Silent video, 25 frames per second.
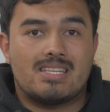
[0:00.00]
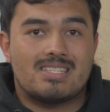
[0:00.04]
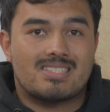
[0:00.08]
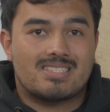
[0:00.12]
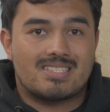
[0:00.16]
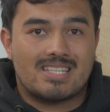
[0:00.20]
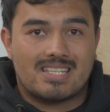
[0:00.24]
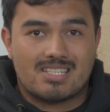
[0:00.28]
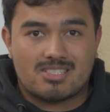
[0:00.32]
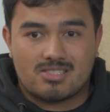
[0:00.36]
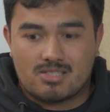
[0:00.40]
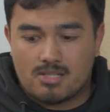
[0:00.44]

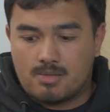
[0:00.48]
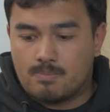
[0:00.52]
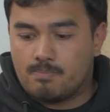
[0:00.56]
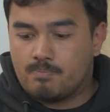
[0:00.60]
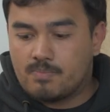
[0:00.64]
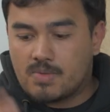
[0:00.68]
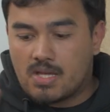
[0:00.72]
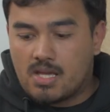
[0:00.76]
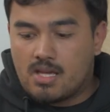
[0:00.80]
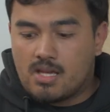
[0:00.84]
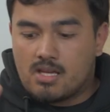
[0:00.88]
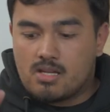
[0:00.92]
system,
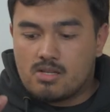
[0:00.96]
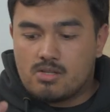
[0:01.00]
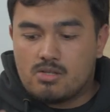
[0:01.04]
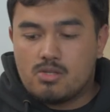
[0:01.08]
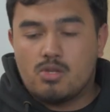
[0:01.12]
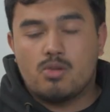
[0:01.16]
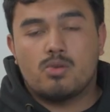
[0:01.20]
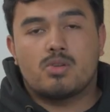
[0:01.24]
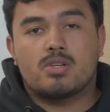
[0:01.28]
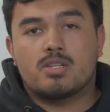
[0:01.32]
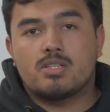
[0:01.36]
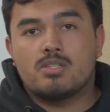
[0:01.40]

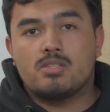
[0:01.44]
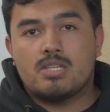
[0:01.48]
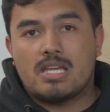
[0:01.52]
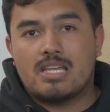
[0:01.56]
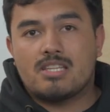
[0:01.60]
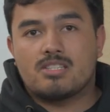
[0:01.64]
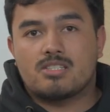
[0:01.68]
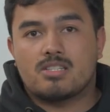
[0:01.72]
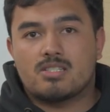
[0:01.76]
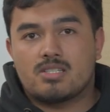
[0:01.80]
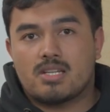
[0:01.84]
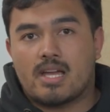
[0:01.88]
you can
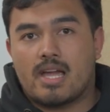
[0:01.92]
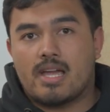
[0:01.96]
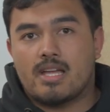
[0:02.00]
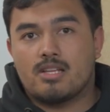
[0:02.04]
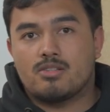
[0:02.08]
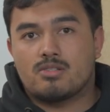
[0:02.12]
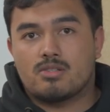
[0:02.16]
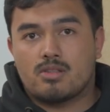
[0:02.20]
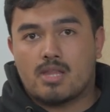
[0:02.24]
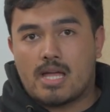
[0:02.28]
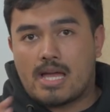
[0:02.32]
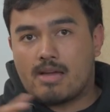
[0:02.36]

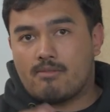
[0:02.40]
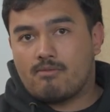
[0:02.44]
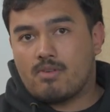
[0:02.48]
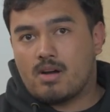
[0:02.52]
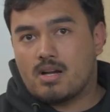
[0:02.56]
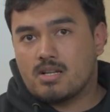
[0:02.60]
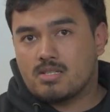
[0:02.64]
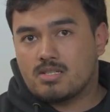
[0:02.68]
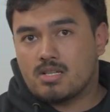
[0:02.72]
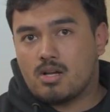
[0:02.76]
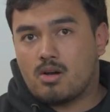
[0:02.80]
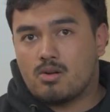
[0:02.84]
interchange that
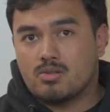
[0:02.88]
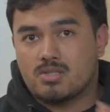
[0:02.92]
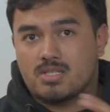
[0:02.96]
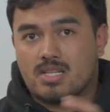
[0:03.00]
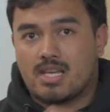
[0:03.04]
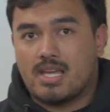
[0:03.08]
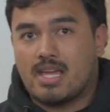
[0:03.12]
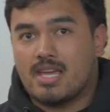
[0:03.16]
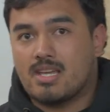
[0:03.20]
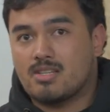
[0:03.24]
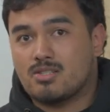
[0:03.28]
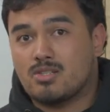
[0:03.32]
visor onto
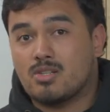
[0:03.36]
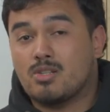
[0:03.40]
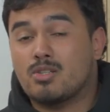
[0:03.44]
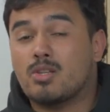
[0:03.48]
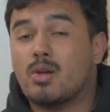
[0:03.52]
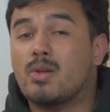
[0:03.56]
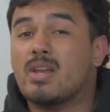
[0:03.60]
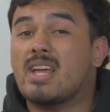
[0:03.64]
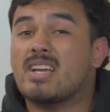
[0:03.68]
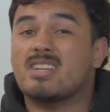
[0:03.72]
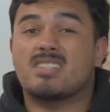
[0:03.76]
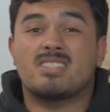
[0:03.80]
here, so you
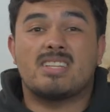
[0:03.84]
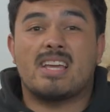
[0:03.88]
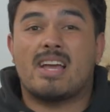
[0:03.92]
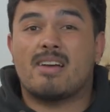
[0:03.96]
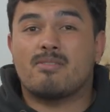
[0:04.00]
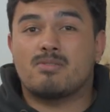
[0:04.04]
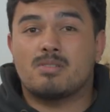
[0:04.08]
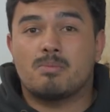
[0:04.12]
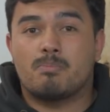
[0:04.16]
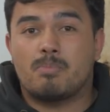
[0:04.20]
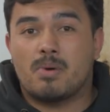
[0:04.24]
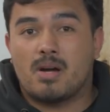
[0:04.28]
don't actually
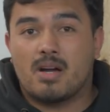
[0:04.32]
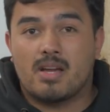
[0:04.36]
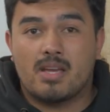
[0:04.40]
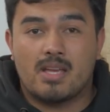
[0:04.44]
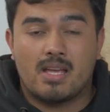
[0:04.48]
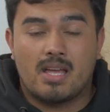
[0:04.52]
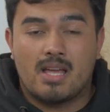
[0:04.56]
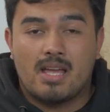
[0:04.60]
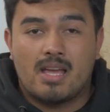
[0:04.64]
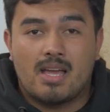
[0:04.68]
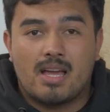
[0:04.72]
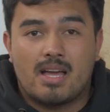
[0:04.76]
have to buy
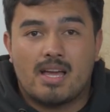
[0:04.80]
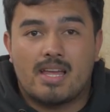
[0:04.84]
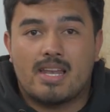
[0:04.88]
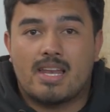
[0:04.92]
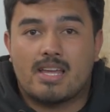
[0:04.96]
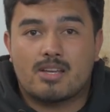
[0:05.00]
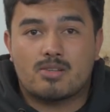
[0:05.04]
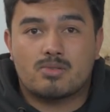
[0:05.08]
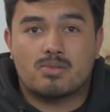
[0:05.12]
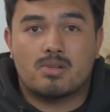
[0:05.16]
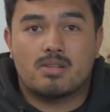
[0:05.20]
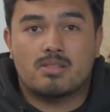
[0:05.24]
an
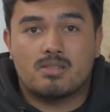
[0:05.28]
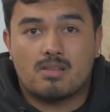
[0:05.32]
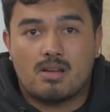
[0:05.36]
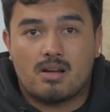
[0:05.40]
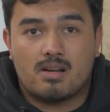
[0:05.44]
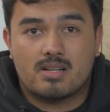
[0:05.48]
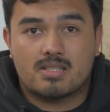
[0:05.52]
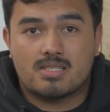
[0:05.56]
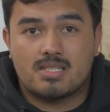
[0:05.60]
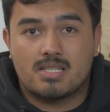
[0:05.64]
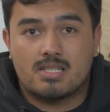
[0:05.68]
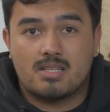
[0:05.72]
extra
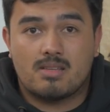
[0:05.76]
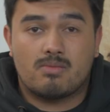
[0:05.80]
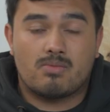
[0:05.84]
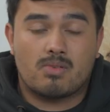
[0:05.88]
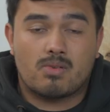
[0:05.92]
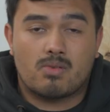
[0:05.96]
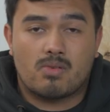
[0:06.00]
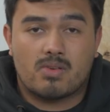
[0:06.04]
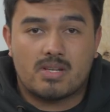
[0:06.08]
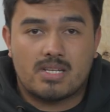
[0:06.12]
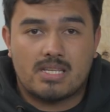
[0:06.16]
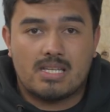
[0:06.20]
dark tint if
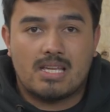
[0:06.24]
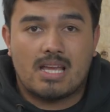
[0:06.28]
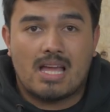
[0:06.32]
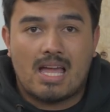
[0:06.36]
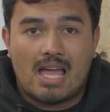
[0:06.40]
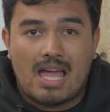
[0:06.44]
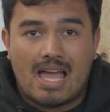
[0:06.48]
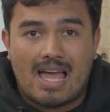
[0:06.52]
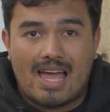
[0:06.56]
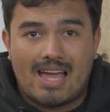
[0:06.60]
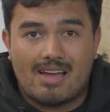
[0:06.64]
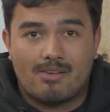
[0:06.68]
you already
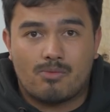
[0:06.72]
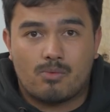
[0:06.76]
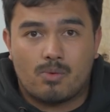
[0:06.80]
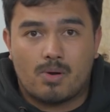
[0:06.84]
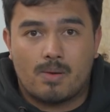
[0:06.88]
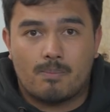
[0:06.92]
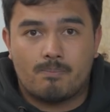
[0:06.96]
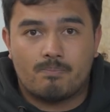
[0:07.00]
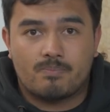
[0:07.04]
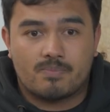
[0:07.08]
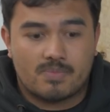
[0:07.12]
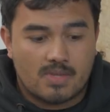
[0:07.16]
have
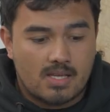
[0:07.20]
one.